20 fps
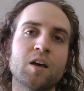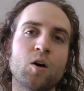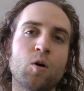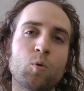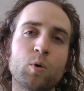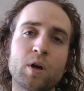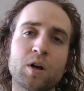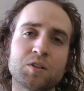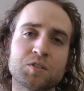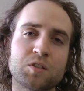
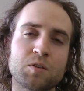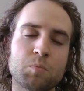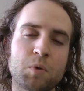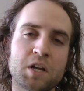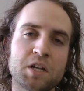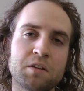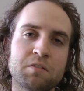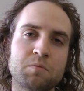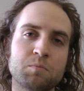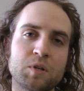We also
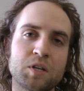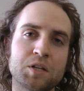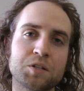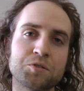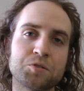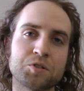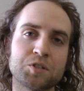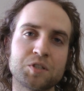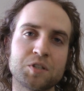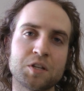might even be
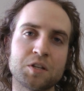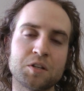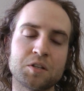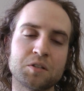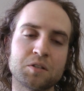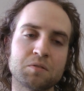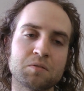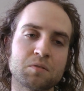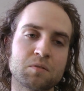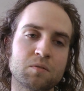interested
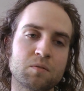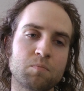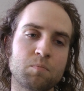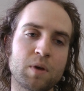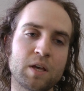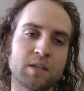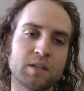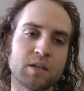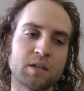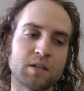in
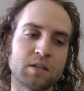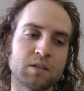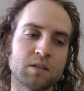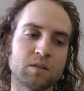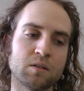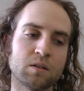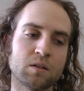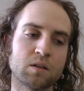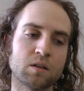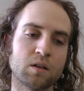
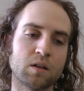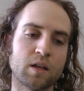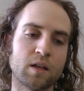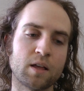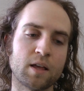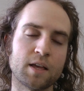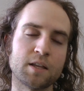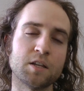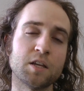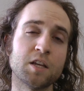making
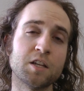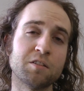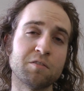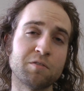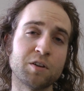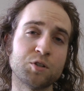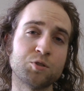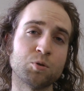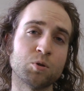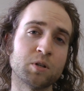an
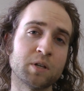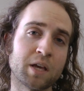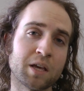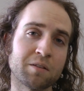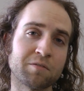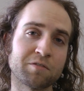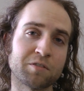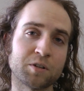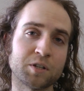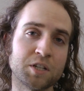individual
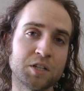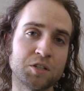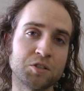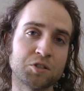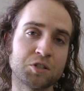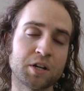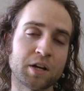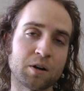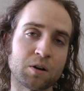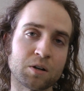game for
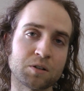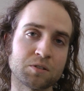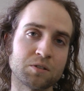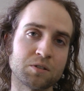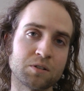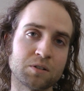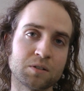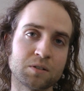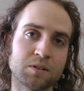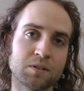each
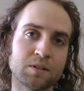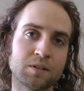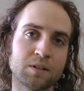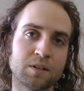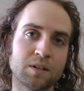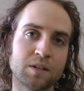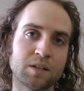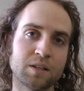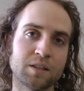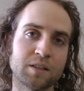character.
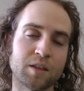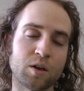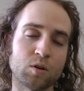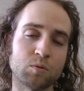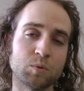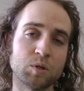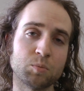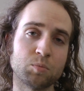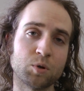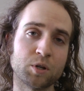That
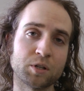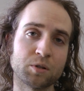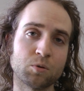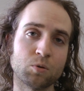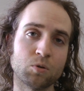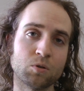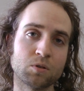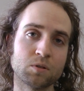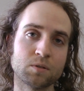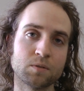would be pretty
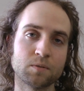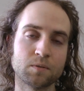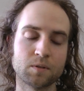cool.